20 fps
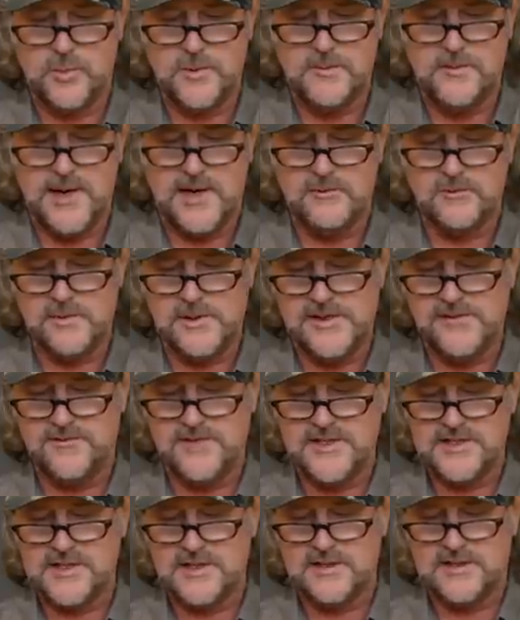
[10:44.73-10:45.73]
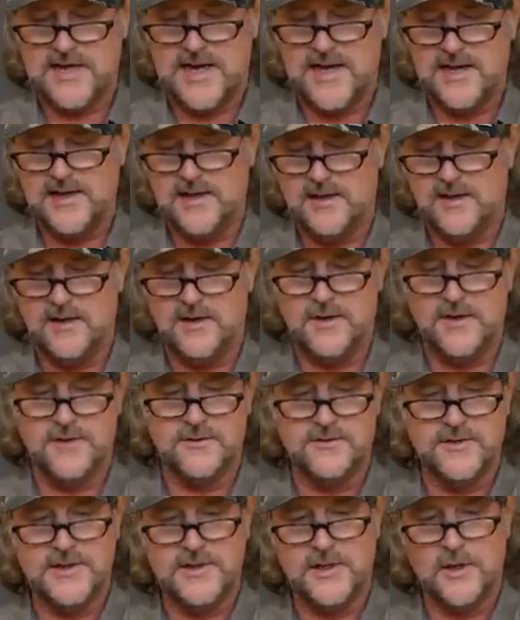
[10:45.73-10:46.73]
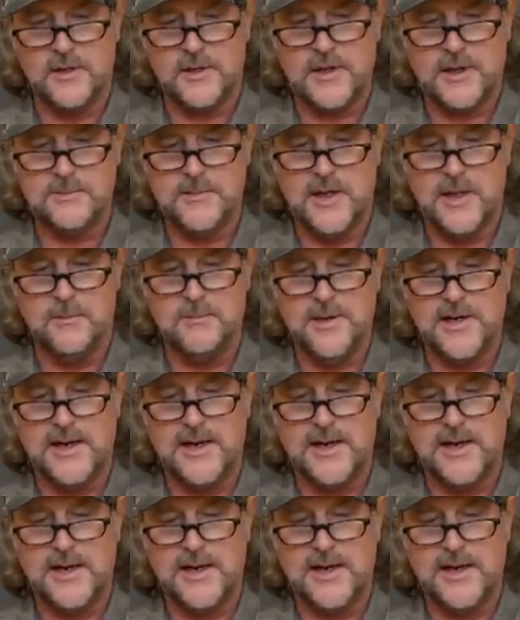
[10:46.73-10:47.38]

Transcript: We may revisit that in another video coming up.